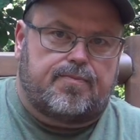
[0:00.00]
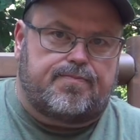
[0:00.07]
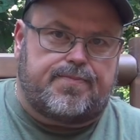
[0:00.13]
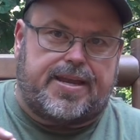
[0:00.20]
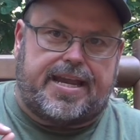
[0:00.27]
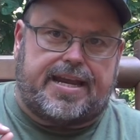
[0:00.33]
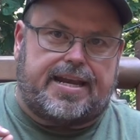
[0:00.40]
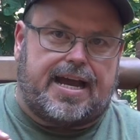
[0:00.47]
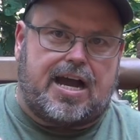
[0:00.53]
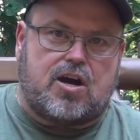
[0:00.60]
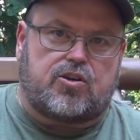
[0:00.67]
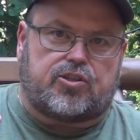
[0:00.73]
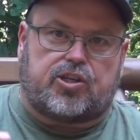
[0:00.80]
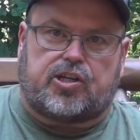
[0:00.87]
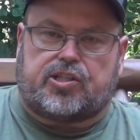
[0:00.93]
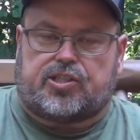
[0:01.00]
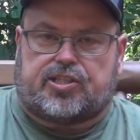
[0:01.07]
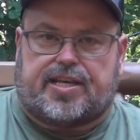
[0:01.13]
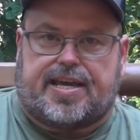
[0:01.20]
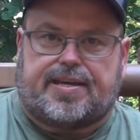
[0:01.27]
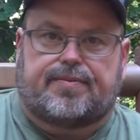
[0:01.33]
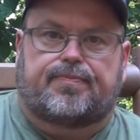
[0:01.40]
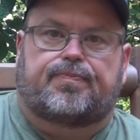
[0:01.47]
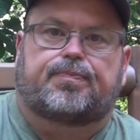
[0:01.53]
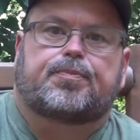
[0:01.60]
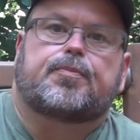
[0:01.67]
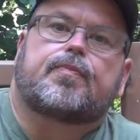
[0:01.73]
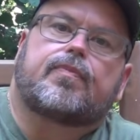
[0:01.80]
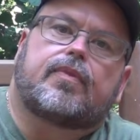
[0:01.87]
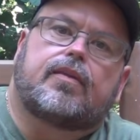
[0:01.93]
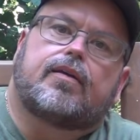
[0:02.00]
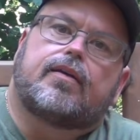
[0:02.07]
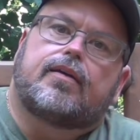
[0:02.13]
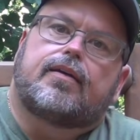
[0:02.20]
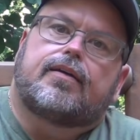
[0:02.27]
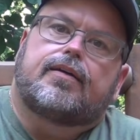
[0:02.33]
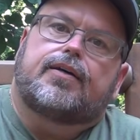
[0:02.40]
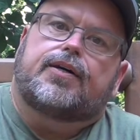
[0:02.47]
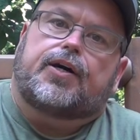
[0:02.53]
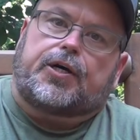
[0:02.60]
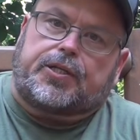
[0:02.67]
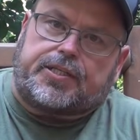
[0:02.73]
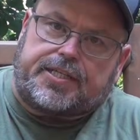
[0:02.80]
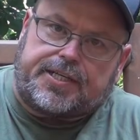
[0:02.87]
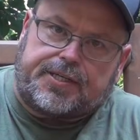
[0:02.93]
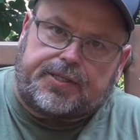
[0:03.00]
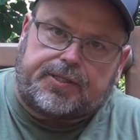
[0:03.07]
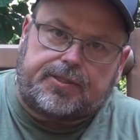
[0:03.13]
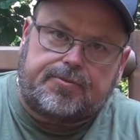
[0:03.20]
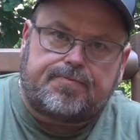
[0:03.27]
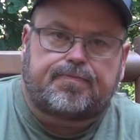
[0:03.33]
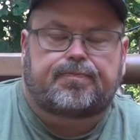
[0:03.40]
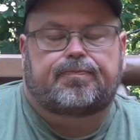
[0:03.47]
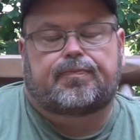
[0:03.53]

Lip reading: Man, I was all set until